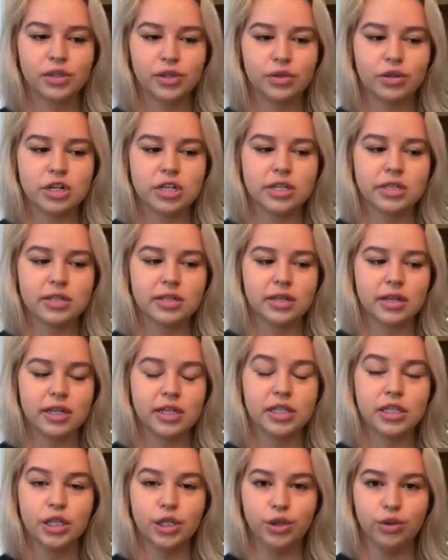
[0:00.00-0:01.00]
So just
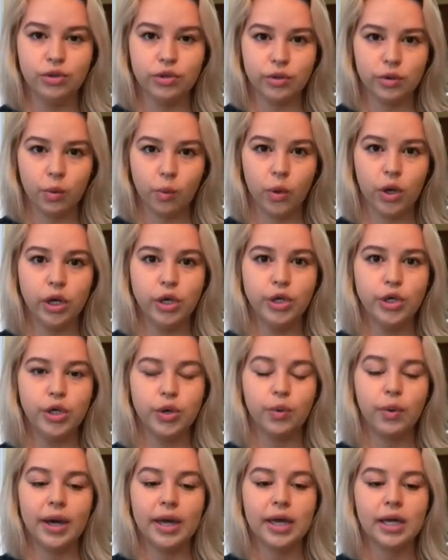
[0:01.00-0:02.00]
continue doing what you're
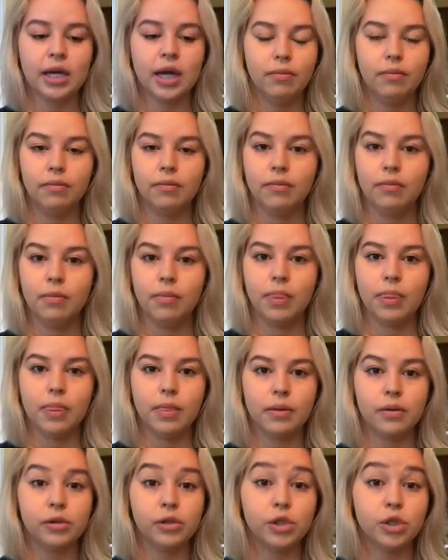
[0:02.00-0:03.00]
doing,
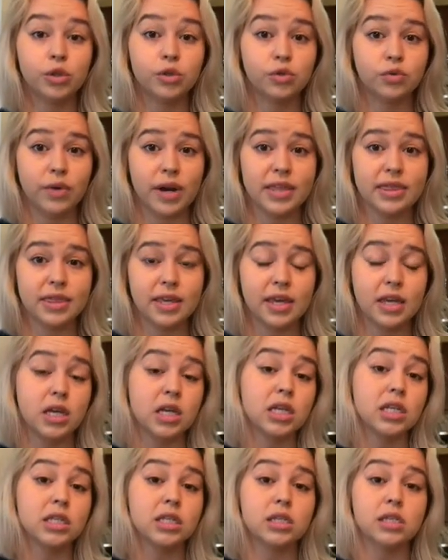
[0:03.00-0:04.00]
choose right
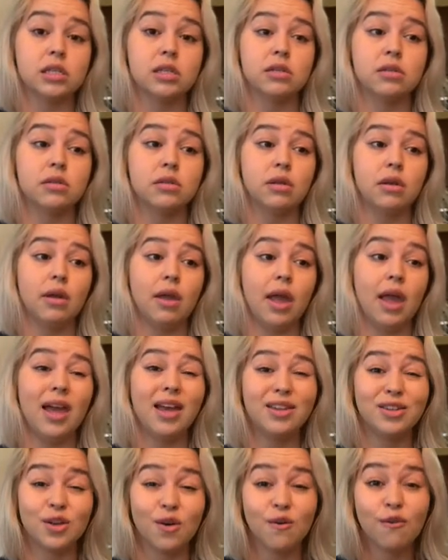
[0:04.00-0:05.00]
things,
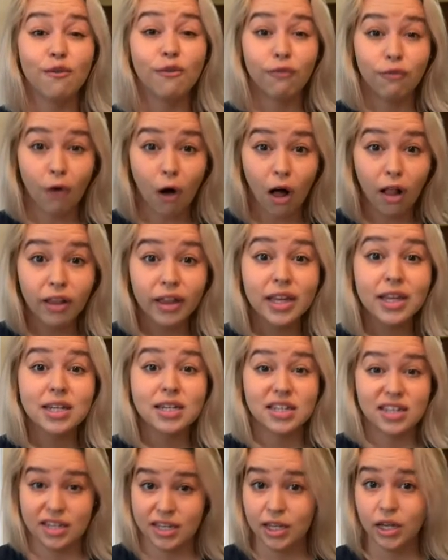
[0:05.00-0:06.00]
and
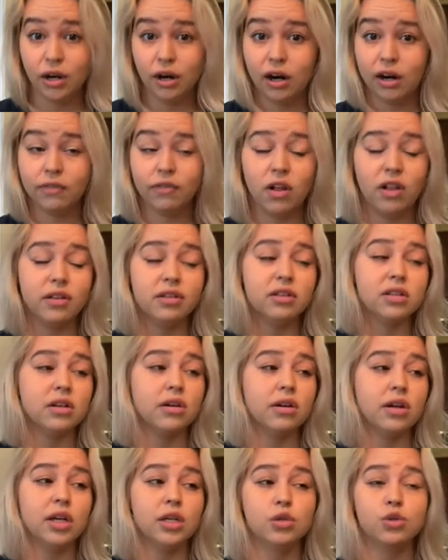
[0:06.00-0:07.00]
volunteer.
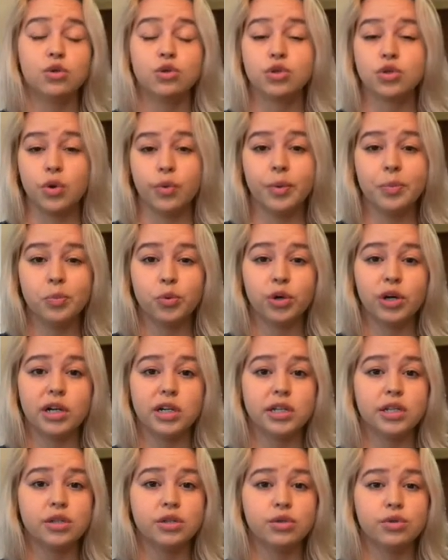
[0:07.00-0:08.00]
Volunteering is so
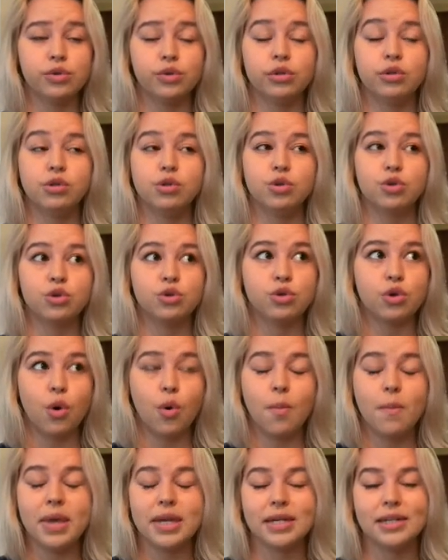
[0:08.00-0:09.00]
important because you learn
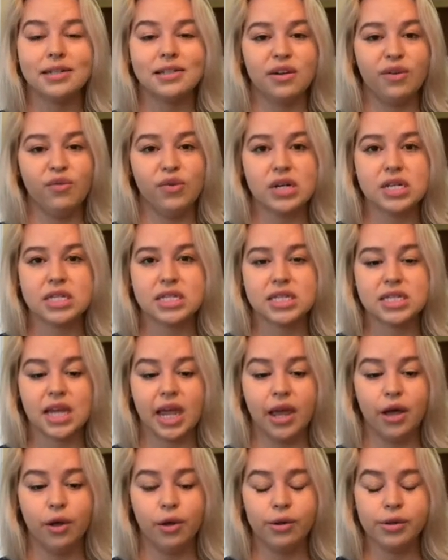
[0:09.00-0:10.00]
so many different
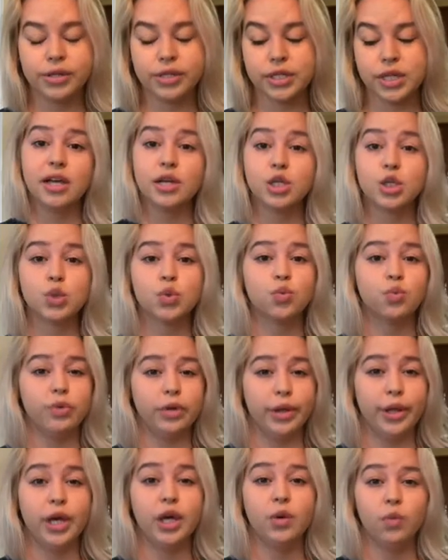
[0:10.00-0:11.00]
skills, and just
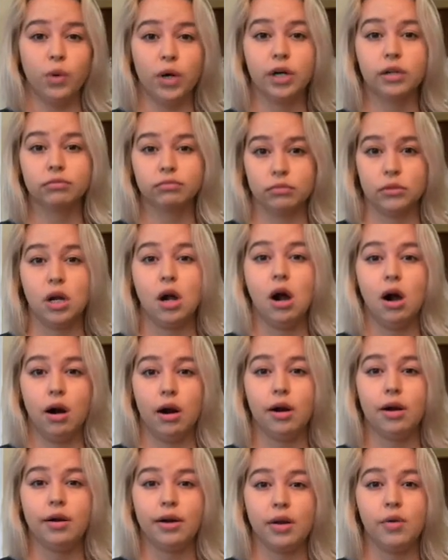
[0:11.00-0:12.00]
really work
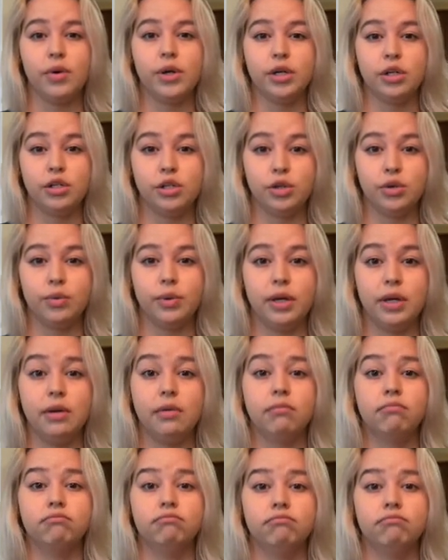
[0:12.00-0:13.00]
hard at what you're doing